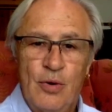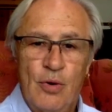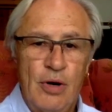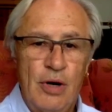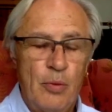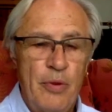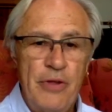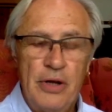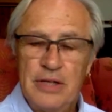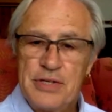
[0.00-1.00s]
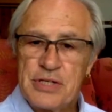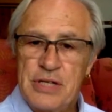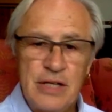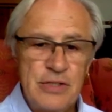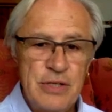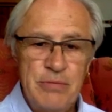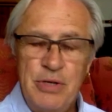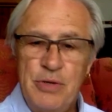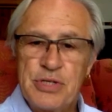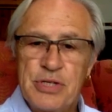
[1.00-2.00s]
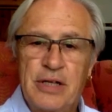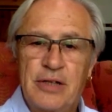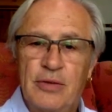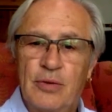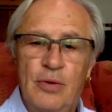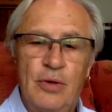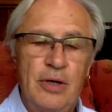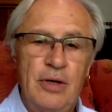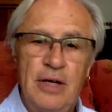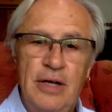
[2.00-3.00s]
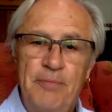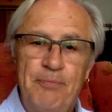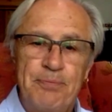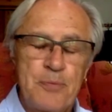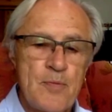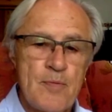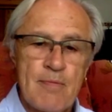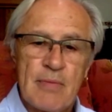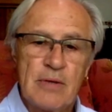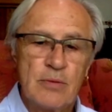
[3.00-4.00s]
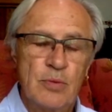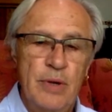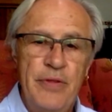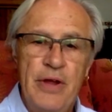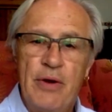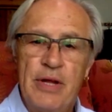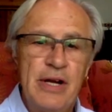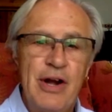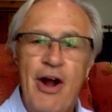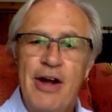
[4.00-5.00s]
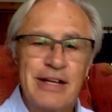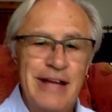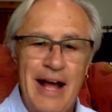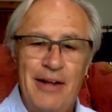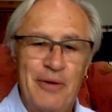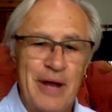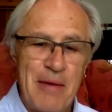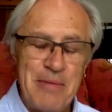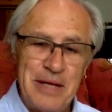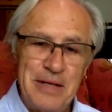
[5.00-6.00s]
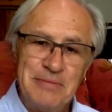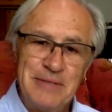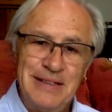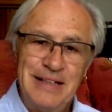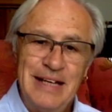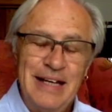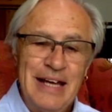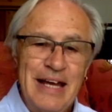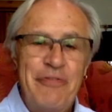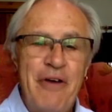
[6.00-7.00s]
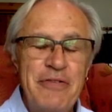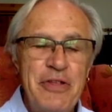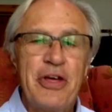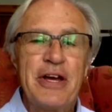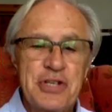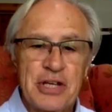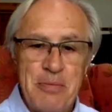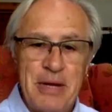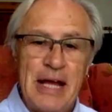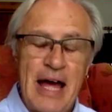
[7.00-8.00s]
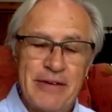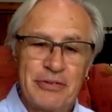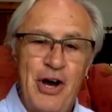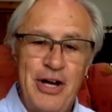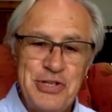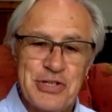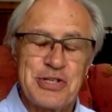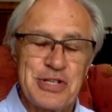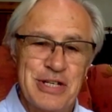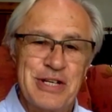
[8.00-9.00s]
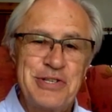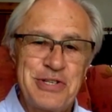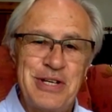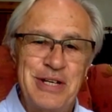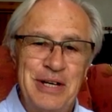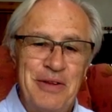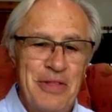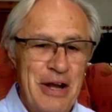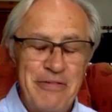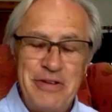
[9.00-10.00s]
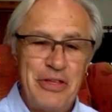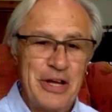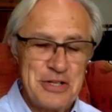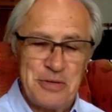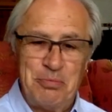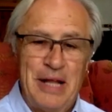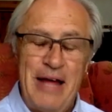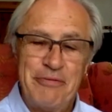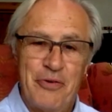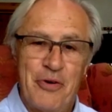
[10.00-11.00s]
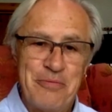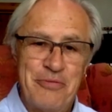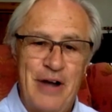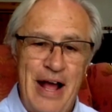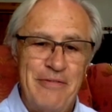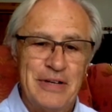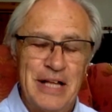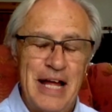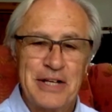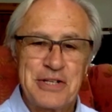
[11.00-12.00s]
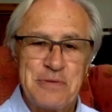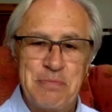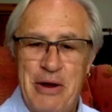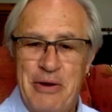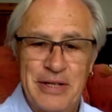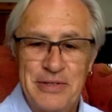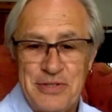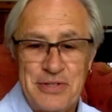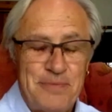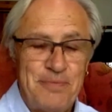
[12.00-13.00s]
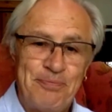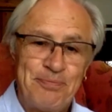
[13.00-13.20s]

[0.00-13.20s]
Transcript: or when they're listening to music or uh, when they're in an art gallery. I mean, if everything is coming out of consciousness, then everything is a platform for having that experience.